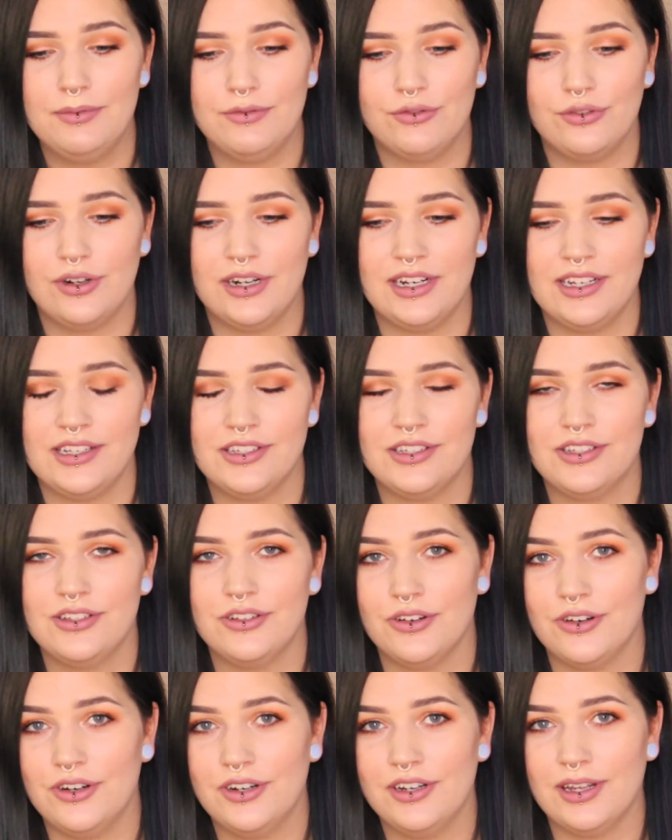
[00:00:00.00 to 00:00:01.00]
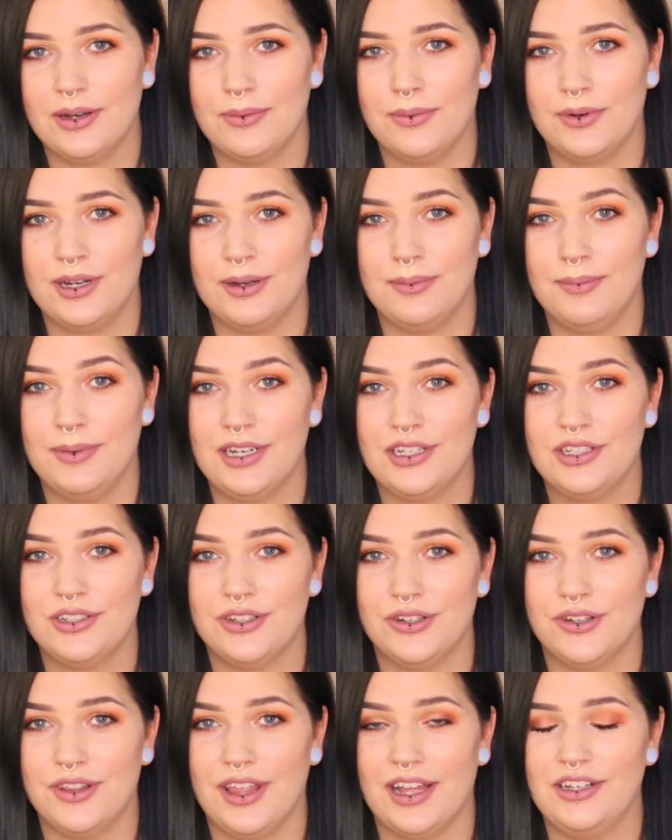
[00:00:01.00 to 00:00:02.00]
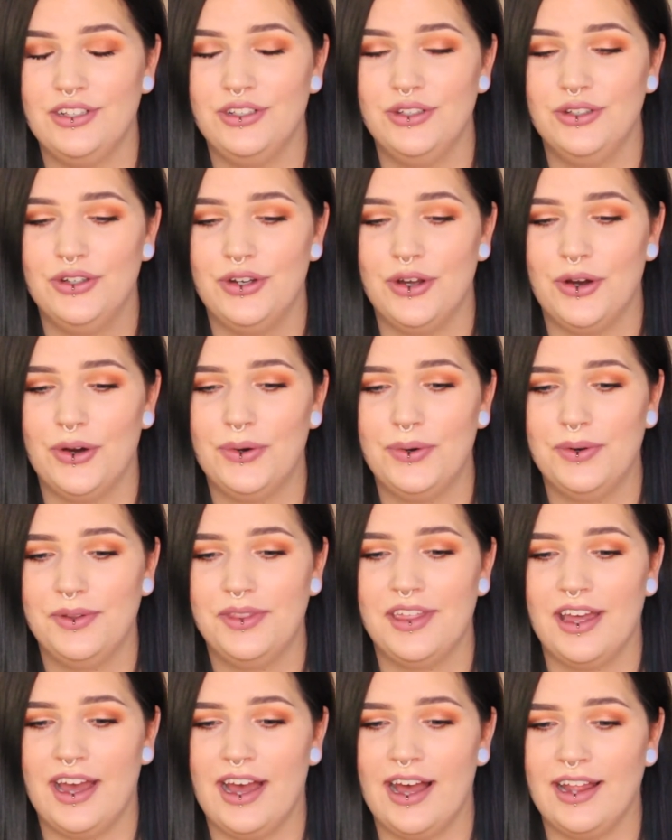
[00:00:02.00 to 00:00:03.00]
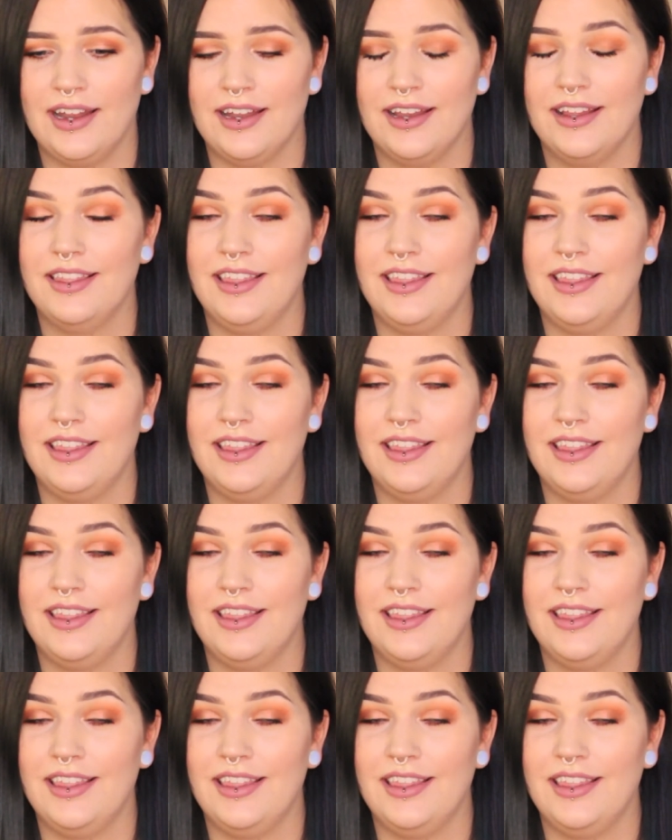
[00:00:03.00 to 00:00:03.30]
before I start, I want to make sure that you know that